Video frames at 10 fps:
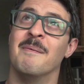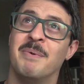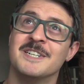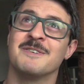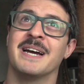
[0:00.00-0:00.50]
a
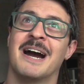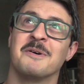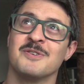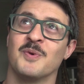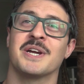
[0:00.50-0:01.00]
bunch of my
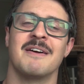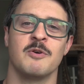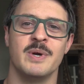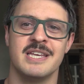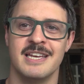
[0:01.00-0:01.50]
hours of work
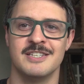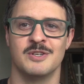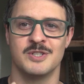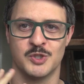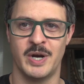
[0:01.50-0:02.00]
every week
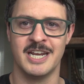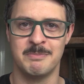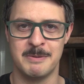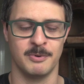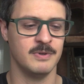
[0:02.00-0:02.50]
is
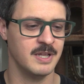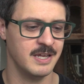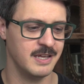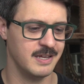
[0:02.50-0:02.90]
training people